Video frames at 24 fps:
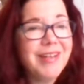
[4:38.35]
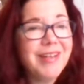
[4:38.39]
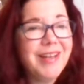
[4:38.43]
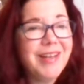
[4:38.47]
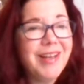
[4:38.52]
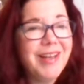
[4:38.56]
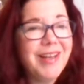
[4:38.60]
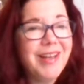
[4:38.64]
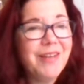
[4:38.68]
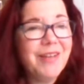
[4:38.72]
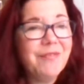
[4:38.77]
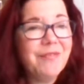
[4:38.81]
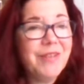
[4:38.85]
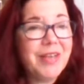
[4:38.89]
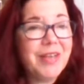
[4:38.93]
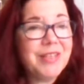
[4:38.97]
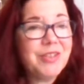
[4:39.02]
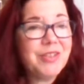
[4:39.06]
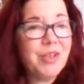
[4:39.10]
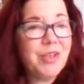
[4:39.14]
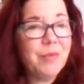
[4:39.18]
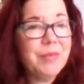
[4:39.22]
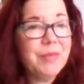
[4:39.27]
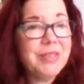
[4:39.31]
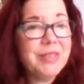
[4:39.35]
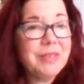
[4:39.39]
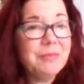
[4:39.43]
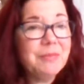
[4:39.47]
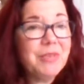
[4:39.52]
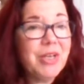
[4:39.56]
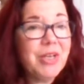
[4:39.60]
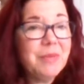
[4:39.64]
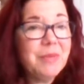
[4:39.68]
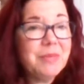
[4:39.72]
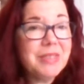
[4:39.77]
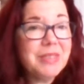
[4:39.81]
effects on me.
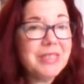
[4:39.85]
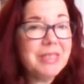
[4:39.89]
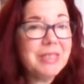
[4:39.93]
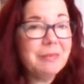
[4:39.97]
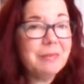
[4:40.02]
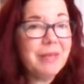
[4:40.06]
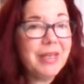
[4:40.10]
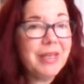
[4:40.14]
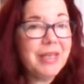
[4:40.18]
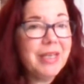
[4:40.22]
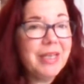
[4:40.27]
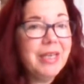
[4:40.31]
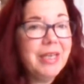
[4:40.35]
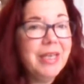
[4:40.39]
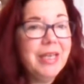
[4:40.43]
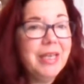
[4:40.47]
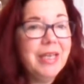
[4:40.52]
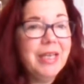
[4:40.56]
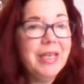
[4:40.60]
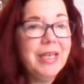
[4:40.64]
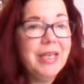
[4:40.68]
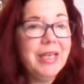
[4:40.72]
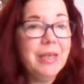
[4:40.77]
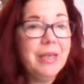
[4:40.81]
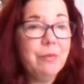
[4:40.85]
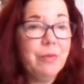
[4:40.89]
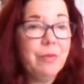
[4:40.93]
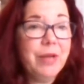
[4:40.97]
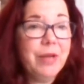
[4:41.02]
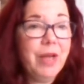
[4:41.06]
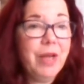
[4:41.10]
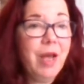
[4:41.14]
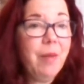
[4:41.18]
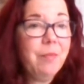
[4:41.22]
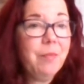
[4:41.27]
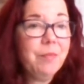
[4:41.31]
Sometimes it seemed like it
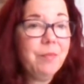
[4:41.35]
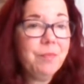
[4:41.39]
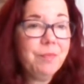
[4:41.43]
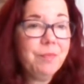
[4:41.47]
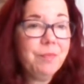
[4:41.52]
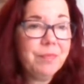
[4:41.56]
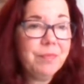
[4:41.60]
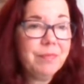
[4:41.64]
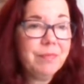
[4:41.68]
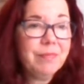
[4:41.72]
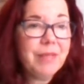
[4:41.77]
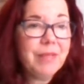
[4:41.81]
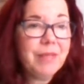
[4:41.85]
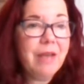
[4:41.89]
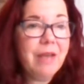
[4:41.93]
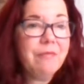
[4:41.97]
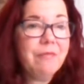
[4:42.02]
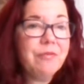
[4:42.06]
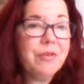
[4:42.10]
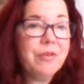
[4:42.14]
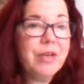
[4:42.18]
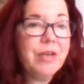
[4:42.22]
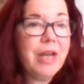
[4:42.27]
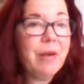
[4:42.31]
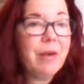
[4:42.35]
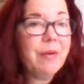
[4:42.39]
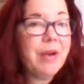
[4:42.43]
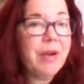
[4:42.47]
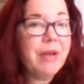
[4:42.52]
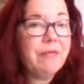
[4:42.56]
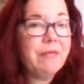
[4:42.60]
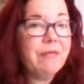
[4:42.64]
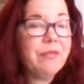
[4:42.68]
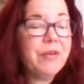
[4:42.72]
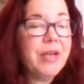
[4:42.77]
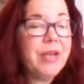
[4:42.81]
went up after an hour
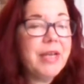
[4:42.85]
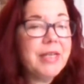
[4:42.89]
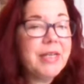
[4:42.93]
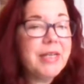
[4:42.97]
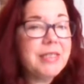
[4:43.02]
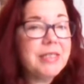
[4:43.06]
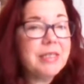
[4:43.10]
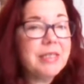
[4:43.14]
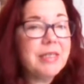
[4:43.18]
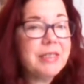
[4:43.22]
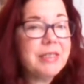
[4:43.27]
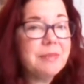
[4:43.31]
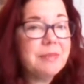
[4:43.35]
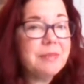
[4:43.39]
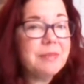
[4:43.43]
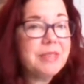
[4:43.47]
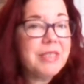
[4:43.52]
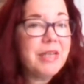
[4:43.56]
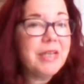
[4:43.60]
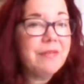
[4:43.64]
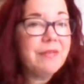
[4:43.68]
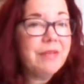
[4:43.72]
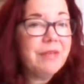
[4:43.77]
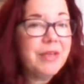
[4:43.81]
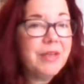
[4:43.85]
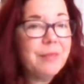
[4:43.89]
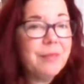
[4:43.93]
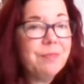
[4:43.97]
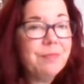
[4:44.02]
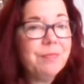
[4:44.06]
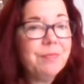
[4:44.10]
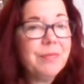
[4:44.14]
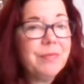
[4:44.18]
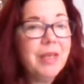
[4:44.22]
after I had some stevia.